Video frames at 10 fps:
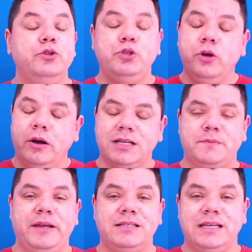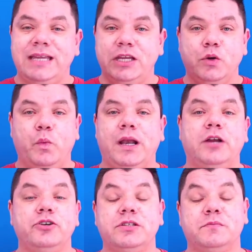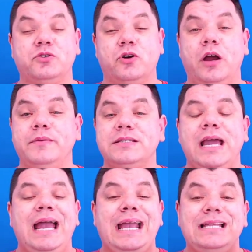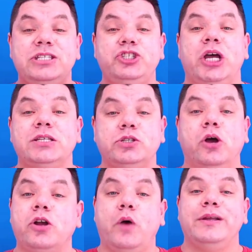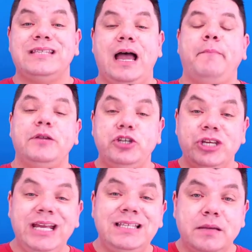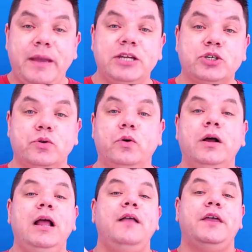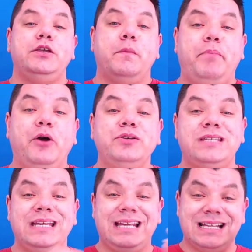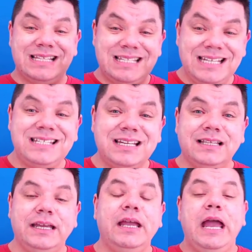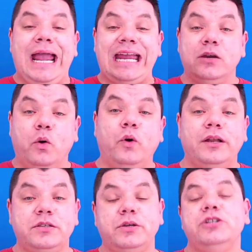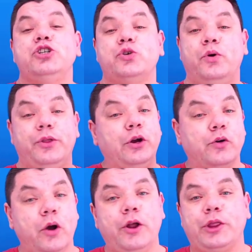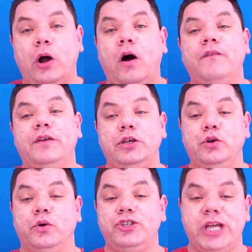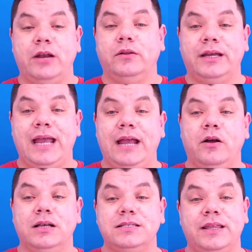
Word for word: Do not expect to get your 100 subscribers. It's just not going to happen. You need to make sure that you're posting consistently in order to ensure the growth of your channel, okay guys?